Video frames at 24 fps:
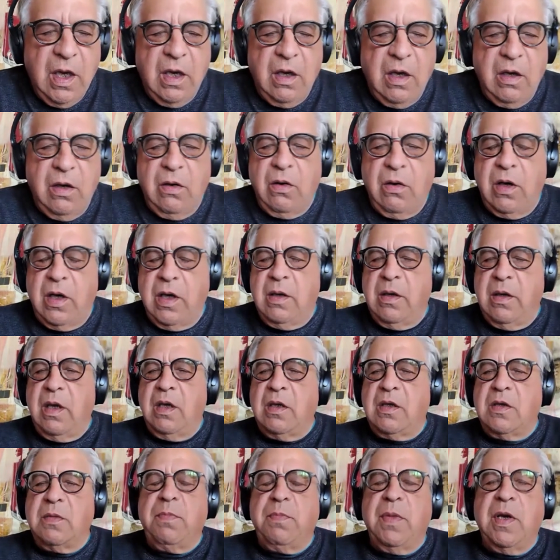
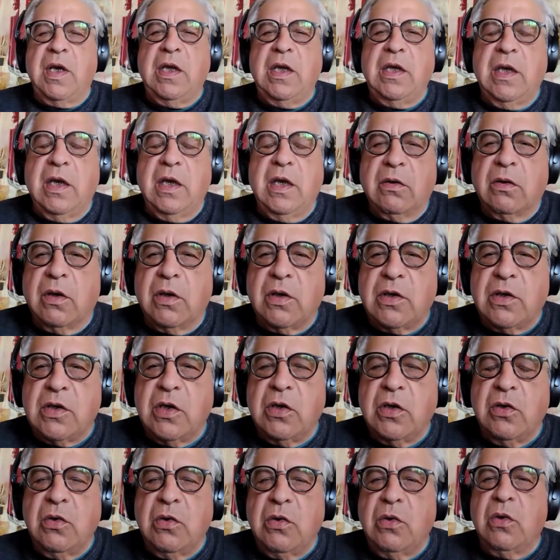it's been a year or
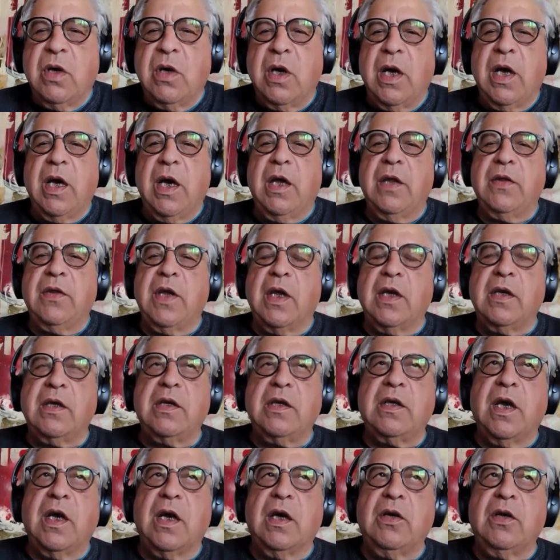two that
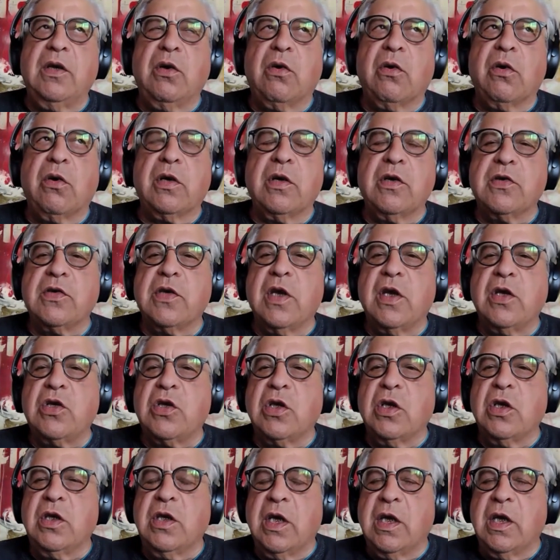your
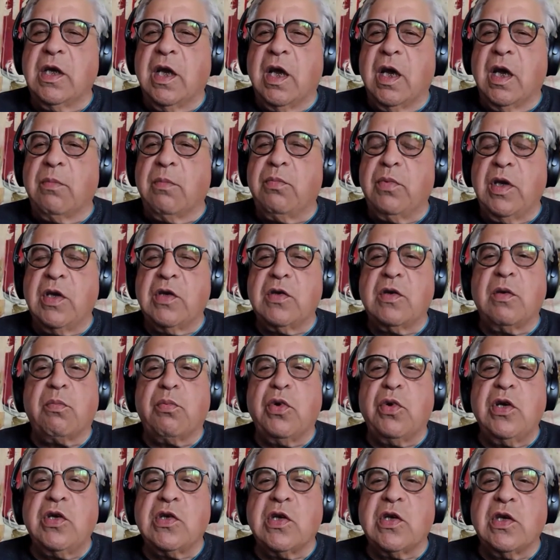organization did a
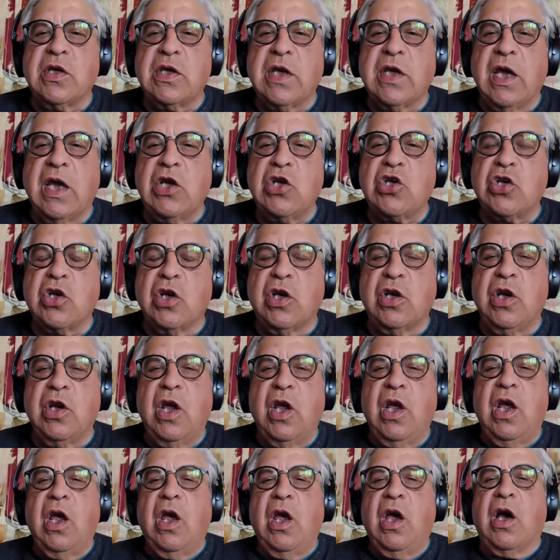presentation
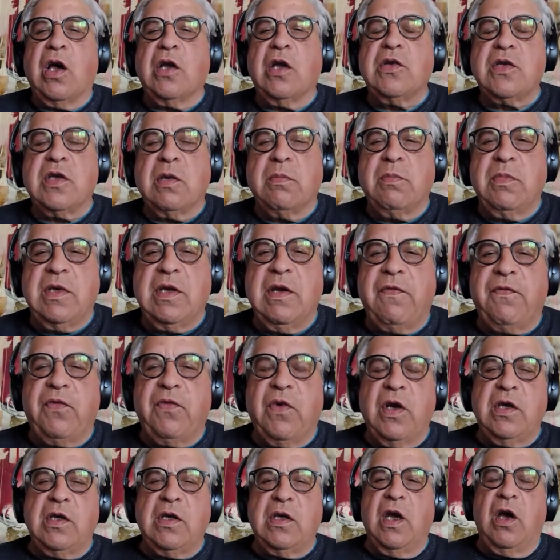on some
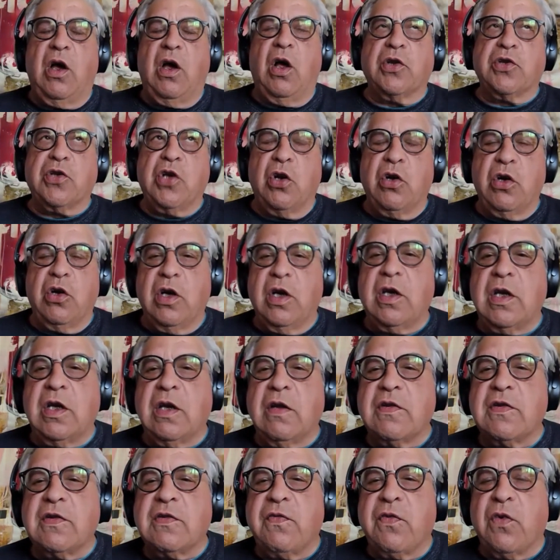different
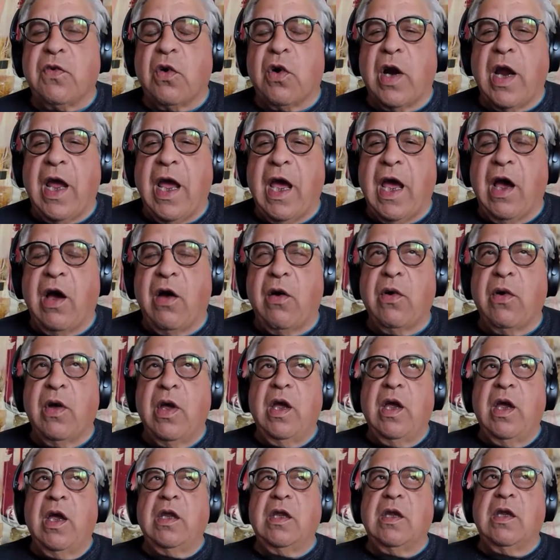alternatives for how
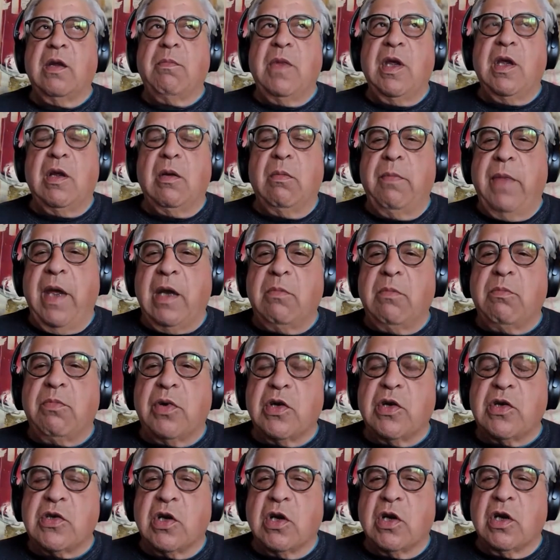the Mill Bend
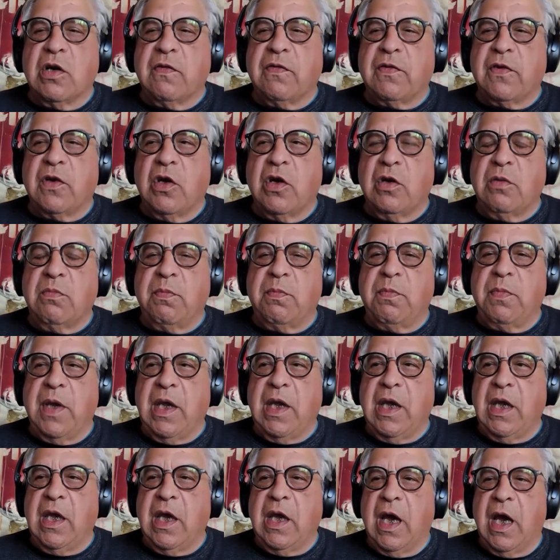Preserve could
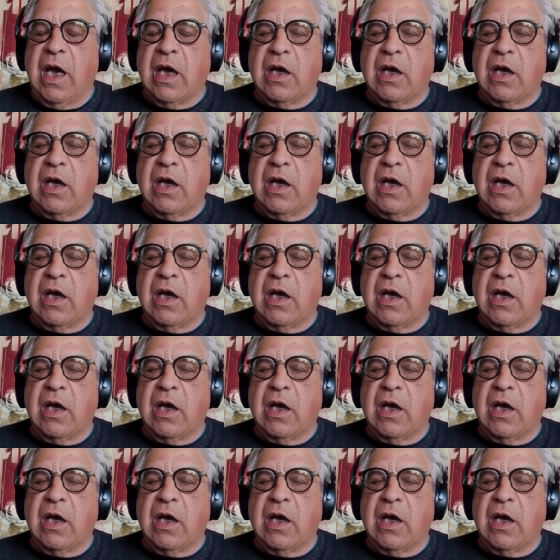be